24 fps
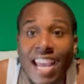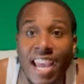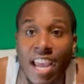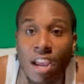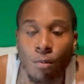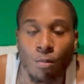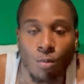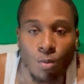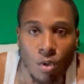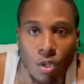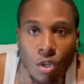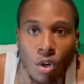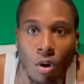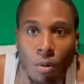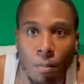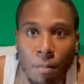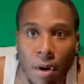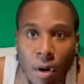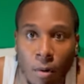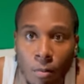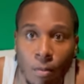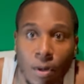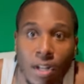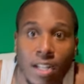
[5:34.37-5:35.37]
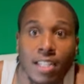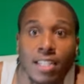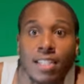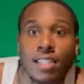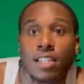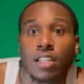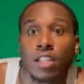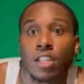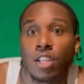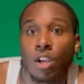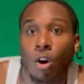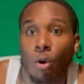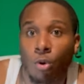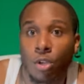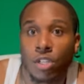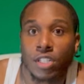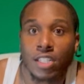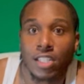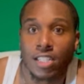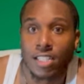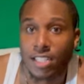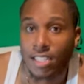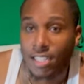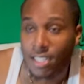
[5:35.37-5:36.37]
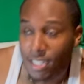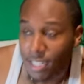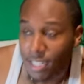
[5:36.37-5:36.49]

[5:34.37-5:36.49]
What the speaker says: and Rudy Gobert when Jokic